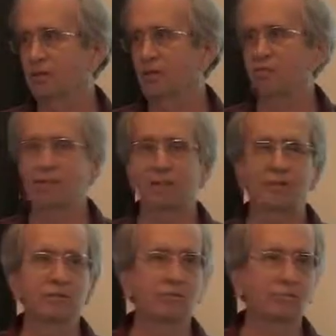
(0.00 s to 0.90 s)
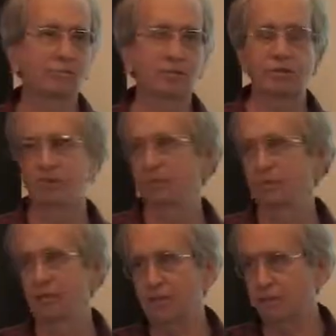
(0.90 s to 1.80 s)
In fact, if it's
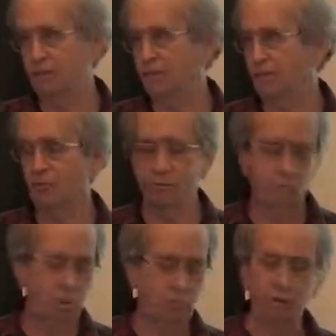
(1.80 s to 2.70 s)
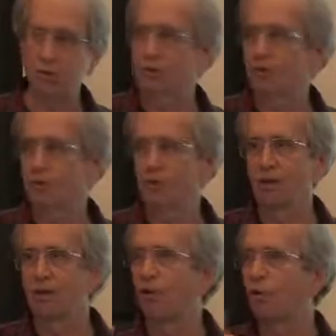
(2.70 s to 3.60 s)
decent, it remembers
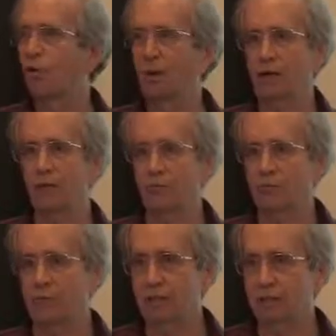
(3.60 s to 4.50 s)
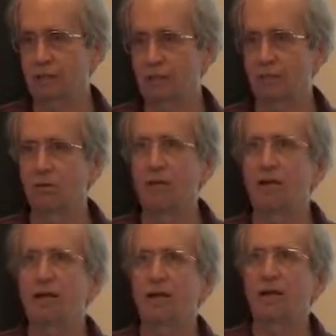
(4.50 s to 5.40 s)
all manner of detail
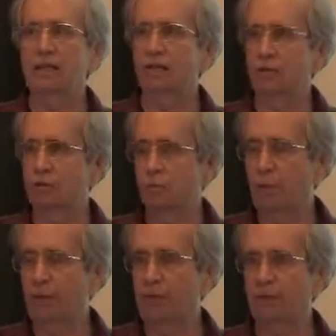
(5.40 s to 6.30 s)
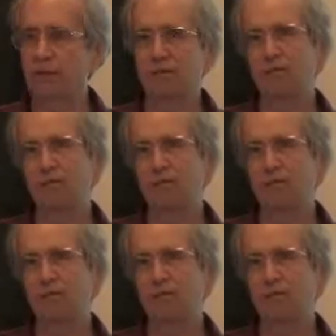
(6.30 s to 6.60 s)
and gets you back.